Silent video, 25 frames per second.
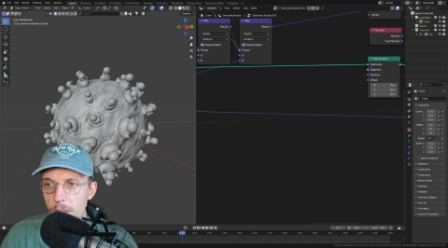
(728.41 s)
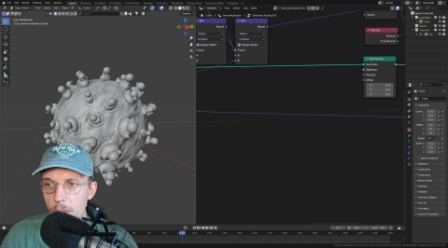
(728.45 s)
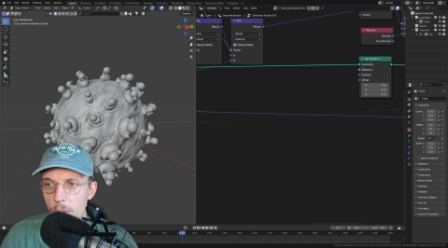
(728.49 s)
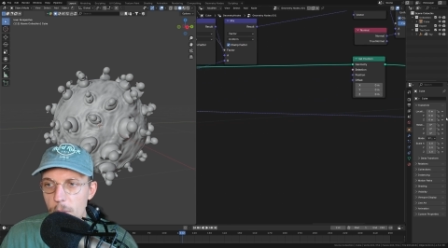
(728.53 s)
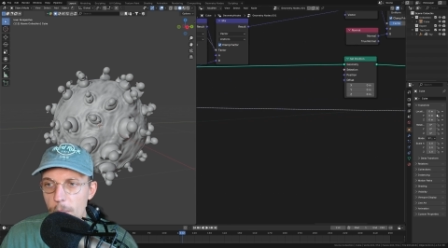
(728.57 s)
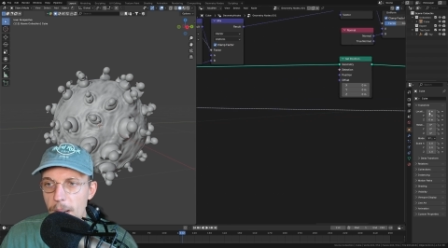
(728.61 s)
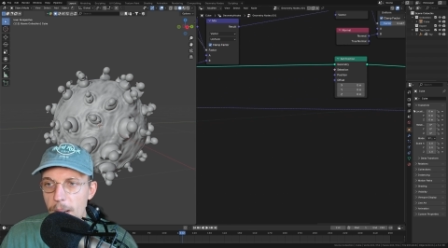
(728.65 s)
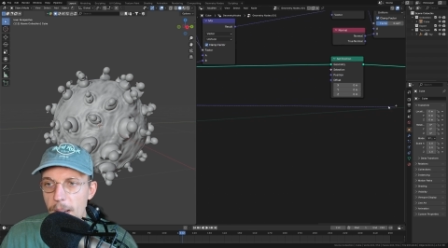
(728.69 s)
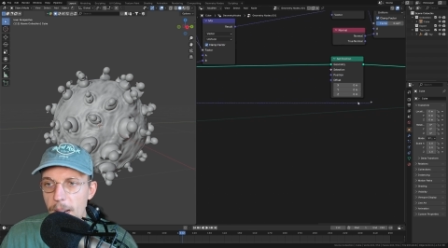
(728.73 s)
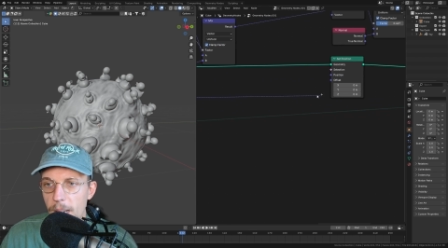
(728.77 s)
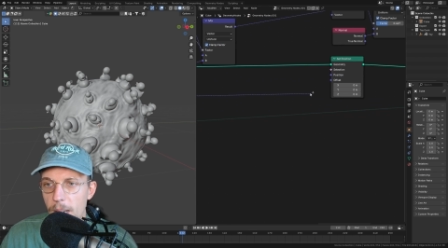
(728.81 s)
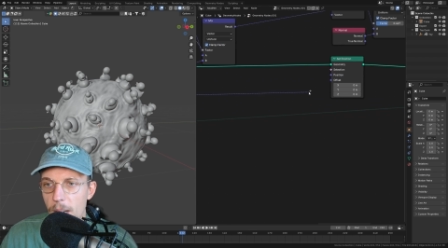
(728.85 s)

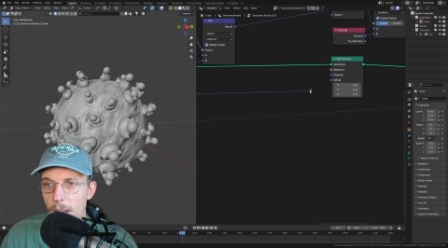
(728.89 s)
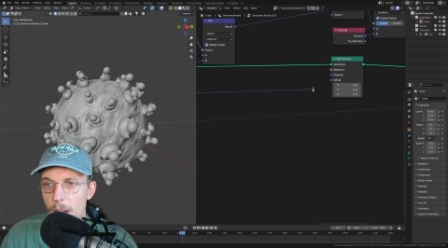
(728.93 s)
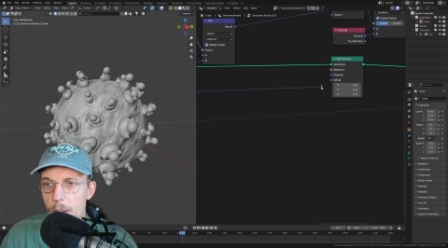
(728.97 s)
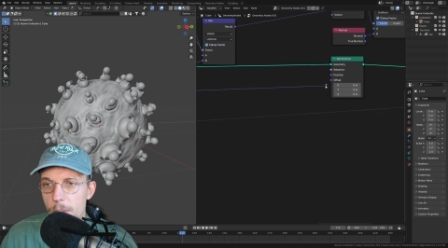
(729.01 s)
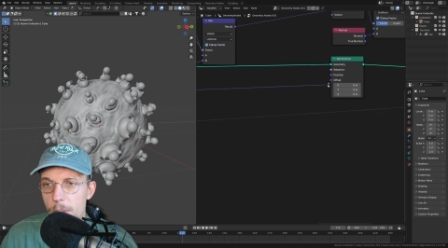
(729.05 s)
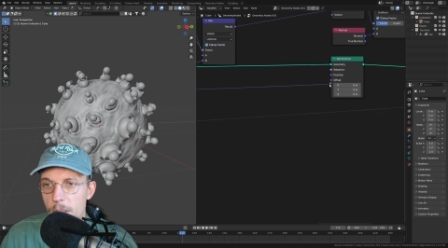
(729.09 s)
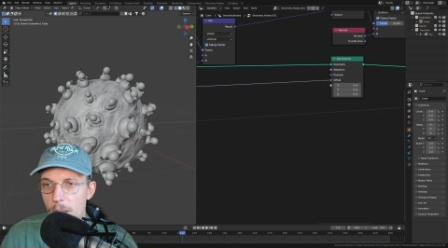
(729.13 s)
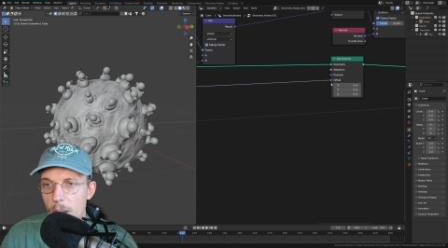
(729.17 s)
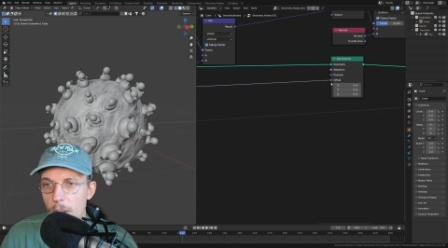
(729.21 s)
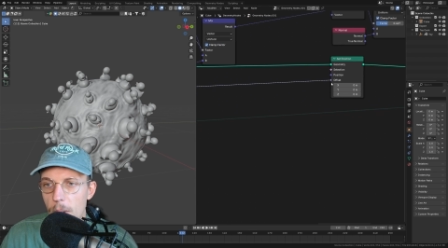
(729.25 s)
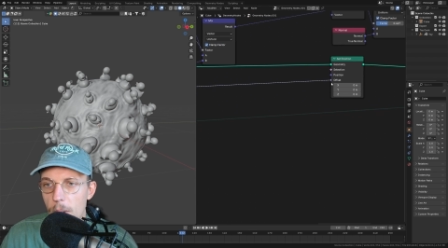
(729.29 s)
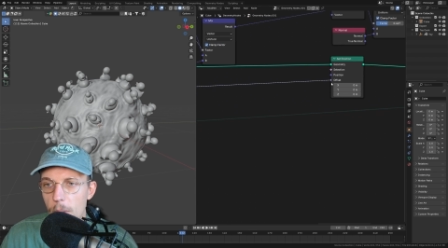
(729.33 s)
Drag it
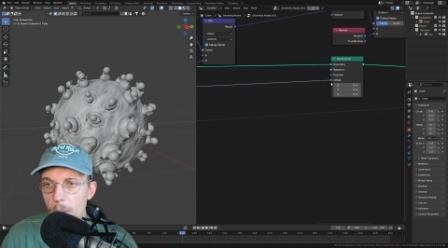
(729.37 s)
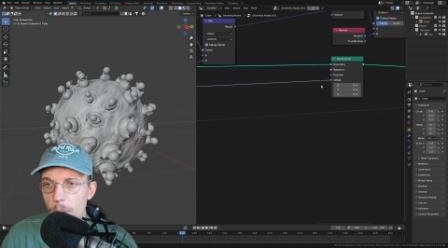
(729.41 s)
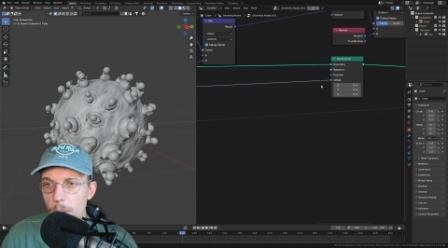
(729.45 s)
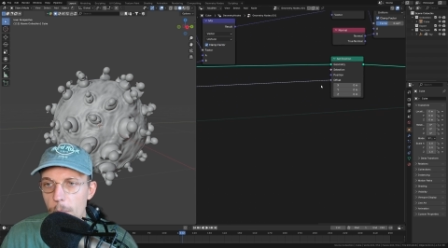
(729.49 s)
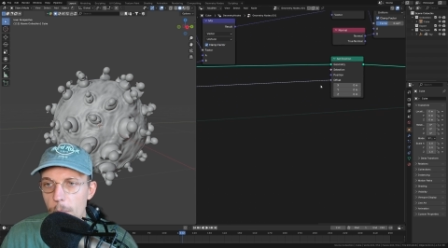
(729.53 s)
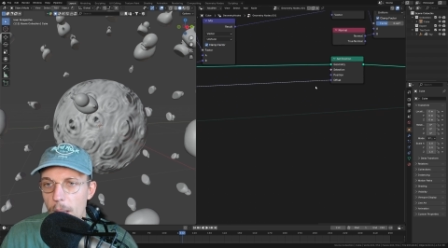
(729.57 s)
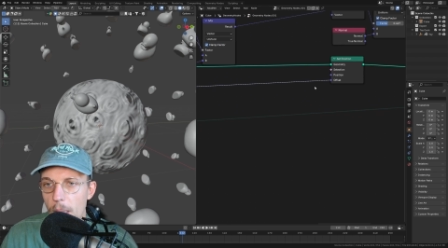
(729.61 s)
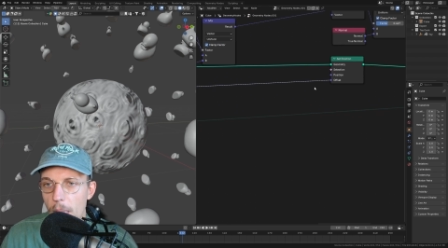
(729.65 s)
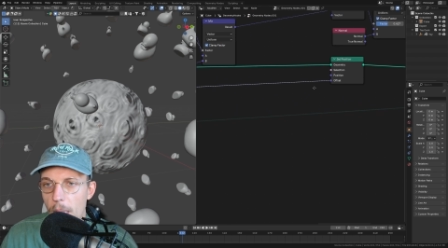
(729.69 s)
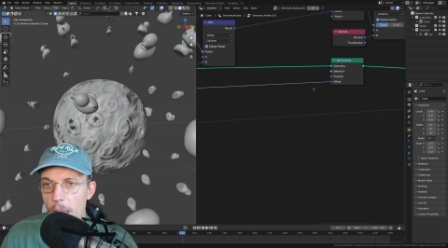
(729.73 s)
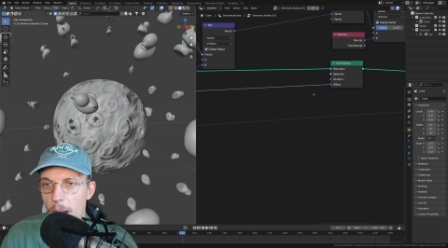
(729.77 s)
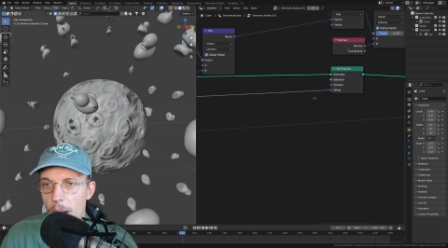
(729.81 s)
out all the
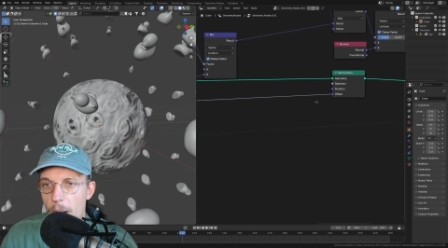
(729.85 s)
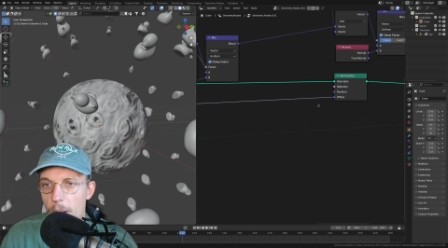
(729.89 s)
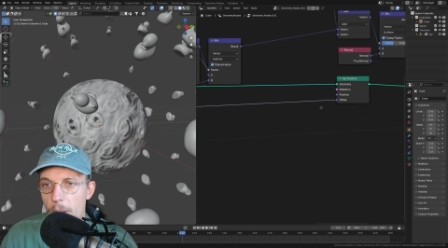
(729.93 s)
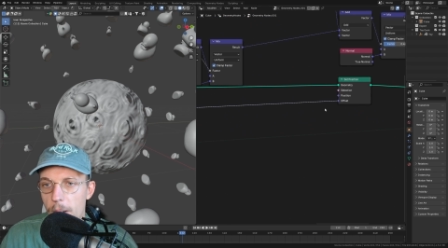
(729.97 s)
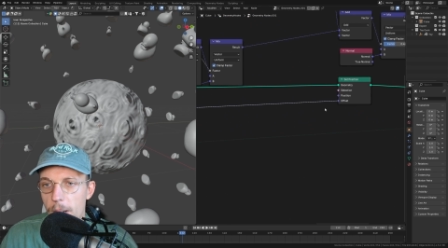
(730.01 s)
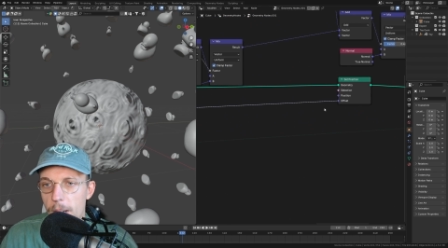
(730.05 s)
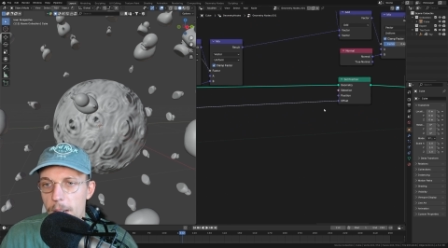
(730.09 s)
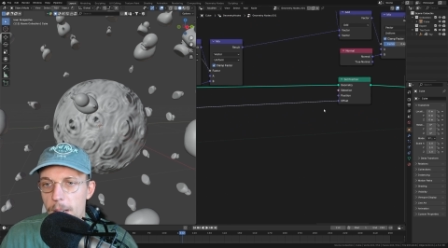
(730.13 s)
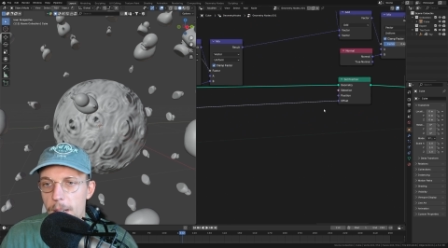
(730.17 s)
way there.